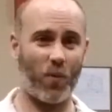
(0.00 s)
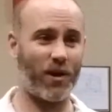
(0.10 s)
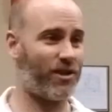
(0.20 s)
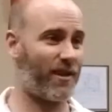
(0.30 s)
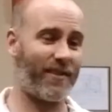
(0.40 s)
We
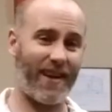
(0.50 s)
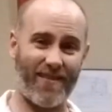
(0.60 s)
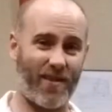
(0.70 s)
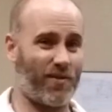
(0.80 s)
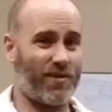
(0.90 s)
just had
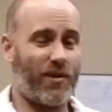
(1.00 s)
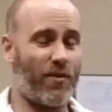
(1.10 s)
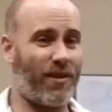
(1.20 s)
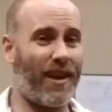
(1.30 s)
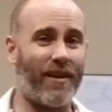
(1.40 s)
those two
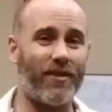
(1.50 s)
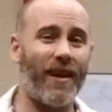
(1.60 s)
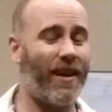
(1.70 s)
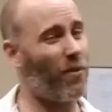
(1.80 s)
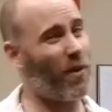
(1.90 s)
things.
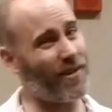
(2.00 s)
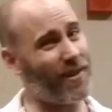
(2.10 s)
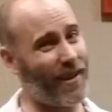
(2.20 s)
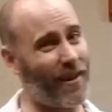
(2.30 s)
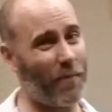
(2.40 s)
It wasn't
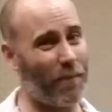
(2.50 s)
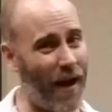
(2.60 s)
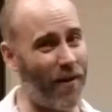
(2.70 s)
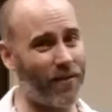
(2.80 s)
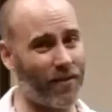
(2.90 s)
until
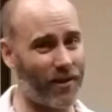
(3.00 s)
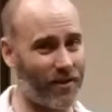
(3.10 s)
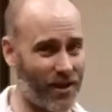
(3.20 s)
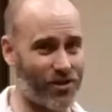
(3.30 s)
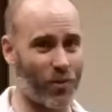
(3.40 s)
about the
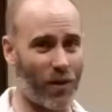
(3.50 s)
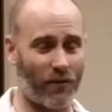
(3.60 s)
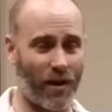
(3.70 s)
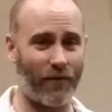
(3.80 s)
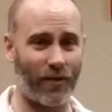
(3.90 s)
Industrial
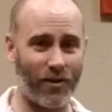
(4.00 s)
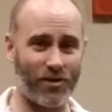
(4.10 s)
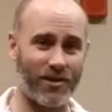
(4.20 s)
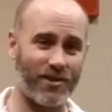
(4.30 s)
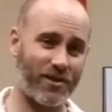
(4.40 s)

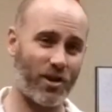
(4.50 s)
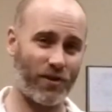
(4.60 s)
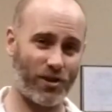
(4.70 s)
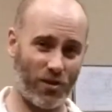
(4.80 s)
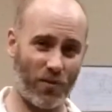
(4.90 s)
Revolution, just over
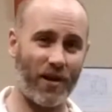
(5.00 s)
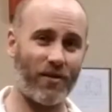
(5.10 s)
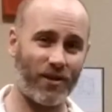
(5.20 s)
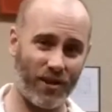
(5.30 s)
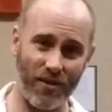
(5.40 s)

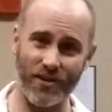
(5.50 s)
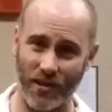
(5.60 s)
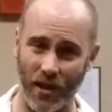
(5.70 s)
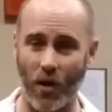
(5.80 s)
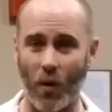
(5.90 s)
200 years
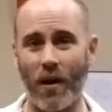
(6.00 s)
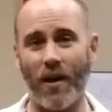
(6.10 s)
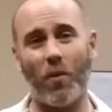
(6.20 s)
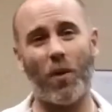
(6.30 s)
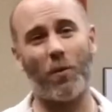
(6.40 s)
ago,
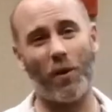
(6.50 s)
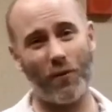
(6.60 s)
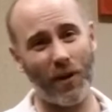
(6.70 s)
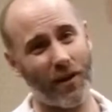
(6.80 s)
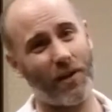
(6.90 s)
when we
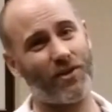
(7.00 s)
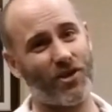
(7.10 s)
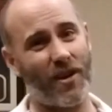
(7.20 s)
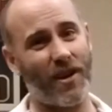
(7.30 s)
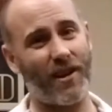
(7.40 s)
really
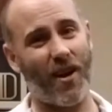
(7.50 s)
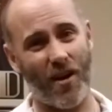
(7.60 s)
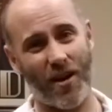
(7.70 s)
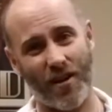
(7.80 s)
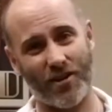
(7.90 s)
started to
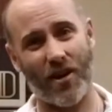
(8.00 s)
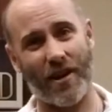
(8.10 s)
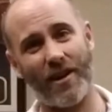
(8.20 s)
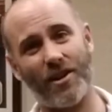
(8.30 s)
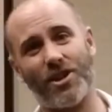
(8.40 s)
harness our
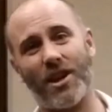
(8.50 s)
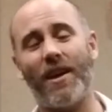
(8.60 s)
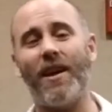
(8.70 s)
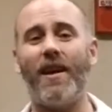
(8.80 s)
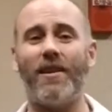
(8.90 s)

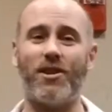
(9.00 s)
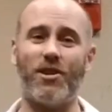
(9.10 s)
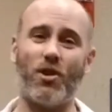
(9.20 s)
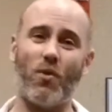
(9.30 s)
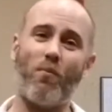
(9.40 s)
energy to
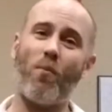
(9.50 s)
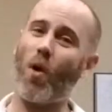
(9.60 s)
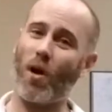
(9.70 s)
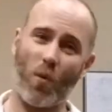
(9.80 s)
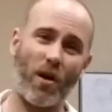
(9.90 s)
do
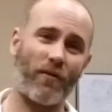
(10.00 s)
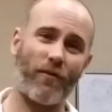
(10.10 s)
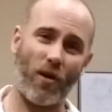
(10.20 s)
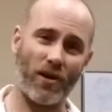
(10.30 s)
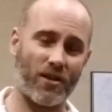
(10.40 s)
more work
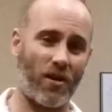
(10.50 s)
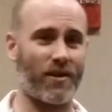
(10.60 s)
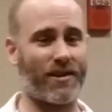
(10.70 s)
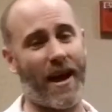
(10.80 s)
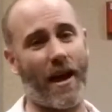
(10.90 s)
for us all the
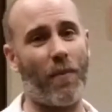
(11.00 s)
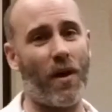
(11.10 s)
time.